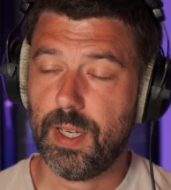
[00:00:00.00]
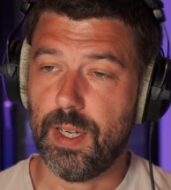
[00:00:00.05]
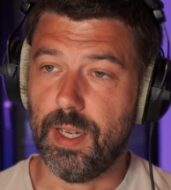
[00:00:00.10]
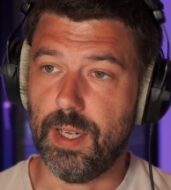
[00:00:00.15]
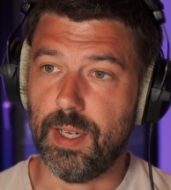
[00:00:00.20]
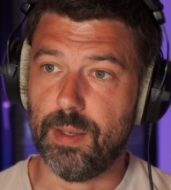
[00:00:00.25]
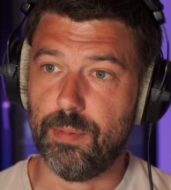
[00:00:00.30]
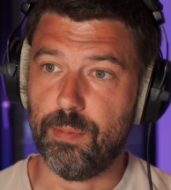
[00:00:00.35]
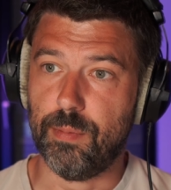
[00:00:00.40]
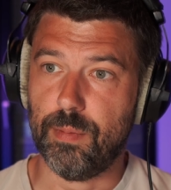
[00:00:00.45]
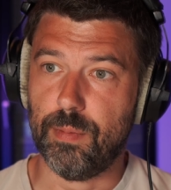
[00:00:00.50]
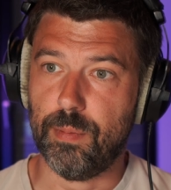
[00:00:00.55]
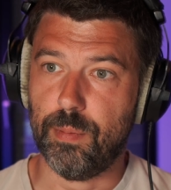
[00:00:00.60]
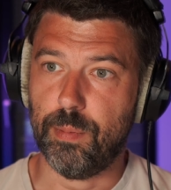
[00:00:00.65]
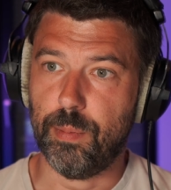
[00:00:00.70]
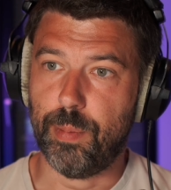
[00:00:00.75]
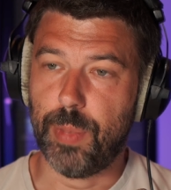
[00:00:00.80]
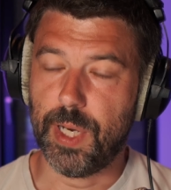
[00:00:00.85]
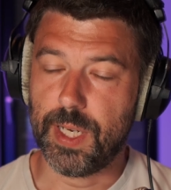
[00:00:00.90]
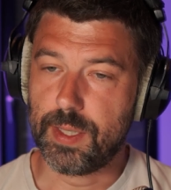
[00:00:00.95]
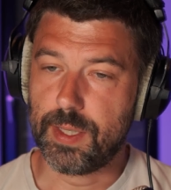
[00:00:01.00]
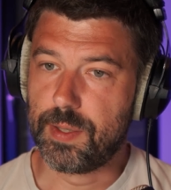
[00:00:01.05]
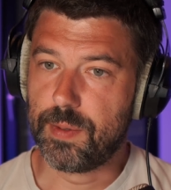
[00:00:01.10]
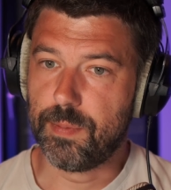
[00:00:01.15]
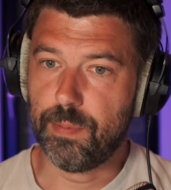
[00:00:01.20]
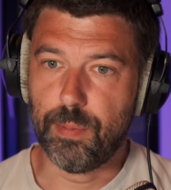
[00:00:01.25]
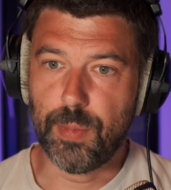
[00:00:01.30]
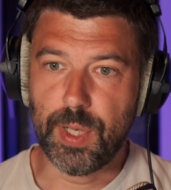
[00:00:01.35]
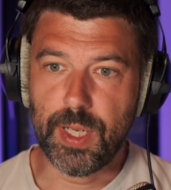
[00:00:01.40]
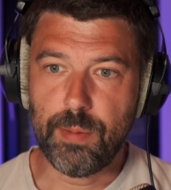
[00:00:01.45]
But
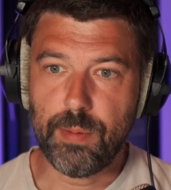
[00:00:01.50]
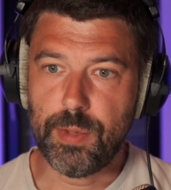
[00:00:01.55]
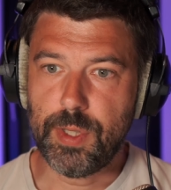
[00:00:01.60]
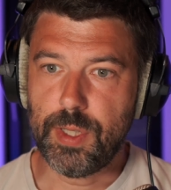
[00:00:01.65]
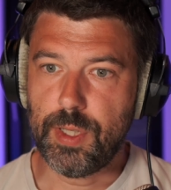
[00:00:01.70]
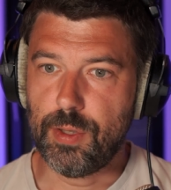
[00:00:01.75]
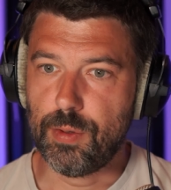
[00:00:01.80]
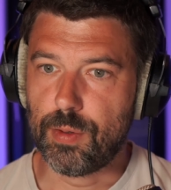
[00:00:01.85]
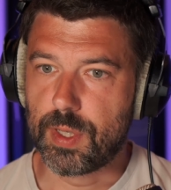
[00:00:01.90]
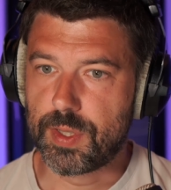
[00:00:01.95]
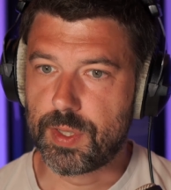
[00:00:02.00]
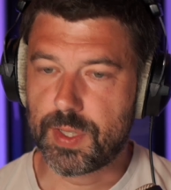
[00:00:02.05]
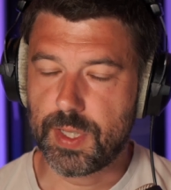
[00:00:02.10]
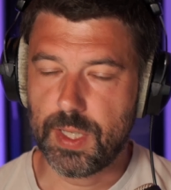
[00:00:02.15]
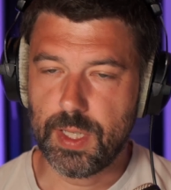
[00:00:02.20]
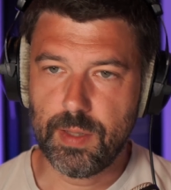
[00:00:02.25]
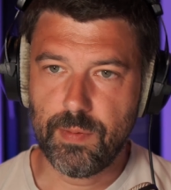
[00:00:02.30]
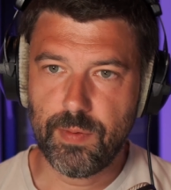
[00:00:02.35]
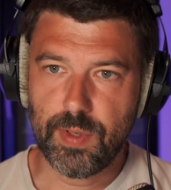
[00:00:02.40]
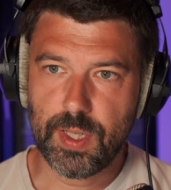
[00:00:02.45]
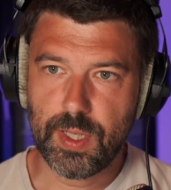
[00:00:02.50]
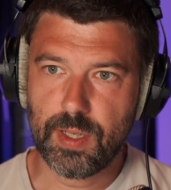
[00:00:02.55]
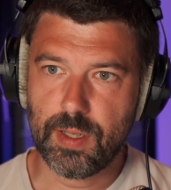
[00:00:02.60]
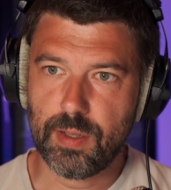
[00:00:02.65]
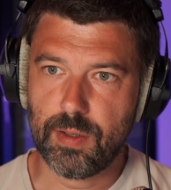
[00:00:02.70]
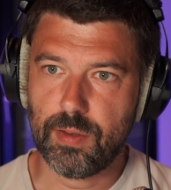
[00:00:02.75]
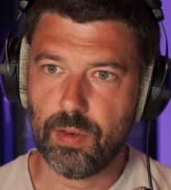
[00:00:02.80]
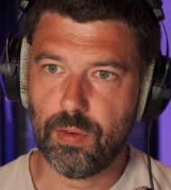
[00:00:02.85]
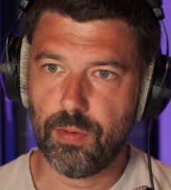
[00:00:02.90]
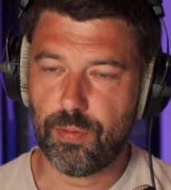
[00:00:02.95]
maybe you are
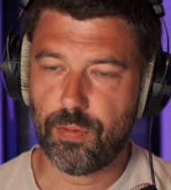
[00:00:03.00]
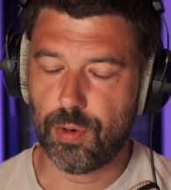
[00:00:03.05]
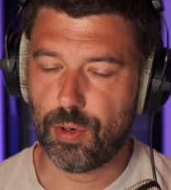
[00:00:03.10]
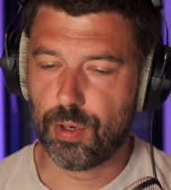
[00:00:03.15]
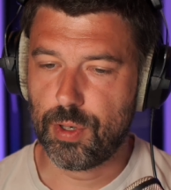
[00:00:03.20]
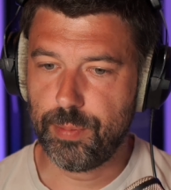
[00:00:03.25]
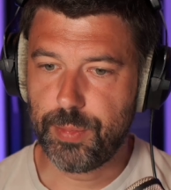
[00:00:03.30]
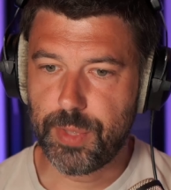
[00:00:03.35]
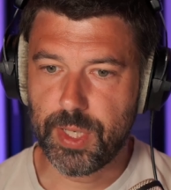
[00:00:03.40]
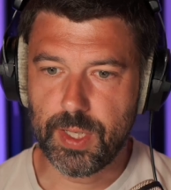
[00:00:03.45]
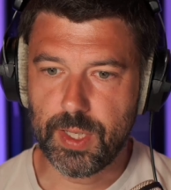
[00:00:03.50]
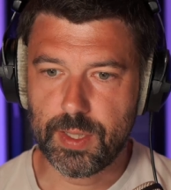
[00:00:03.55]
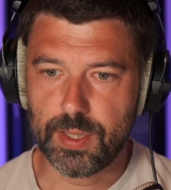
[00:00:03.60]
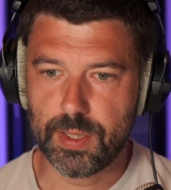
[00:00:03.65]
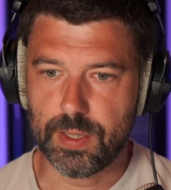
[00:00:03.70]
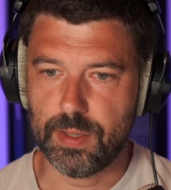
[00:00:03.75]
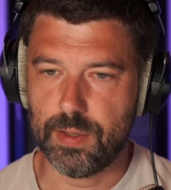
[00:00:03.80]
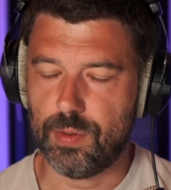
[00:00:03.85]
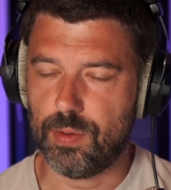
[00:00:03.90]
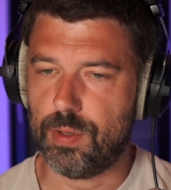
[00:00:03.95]
saving form data